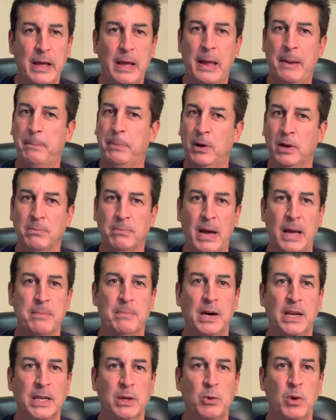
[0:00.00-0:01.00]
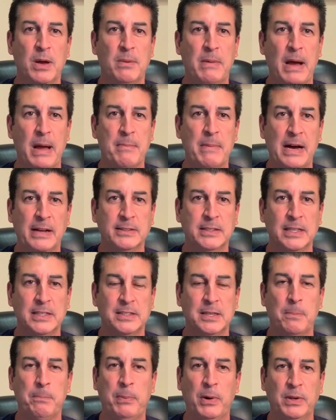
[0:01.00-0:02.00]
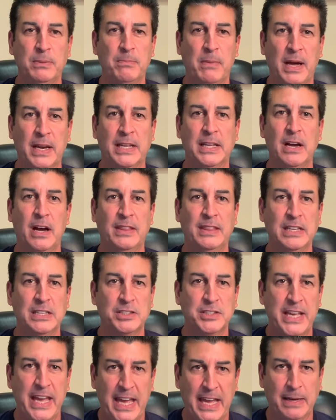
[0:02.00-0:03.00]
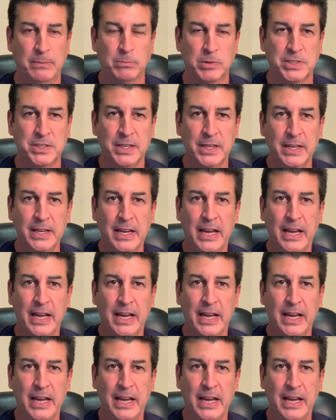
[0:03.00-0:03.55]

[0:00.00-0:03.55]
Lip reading: and putting my money where my mouth is and putting money on these games.